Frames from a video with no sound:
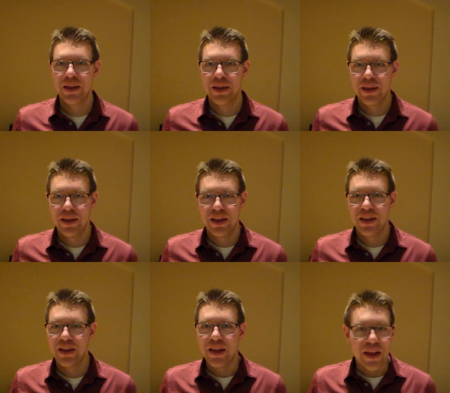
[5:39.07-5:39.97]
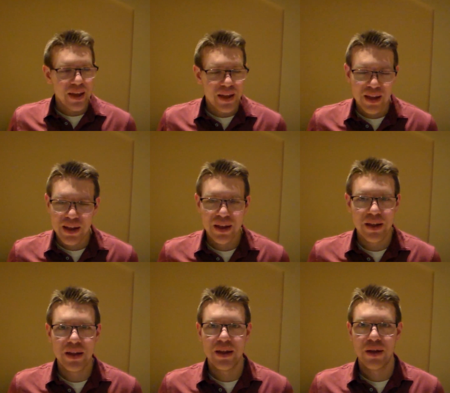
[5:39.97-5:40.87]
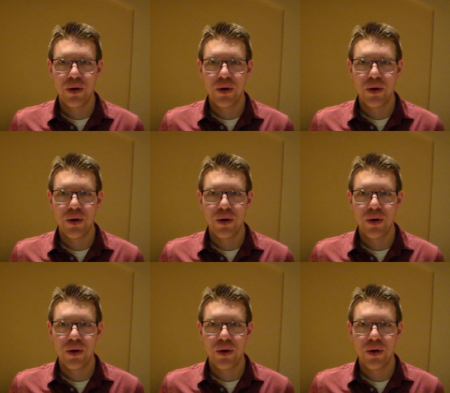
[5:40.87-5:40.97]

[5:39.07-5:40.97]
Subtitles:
[no speech]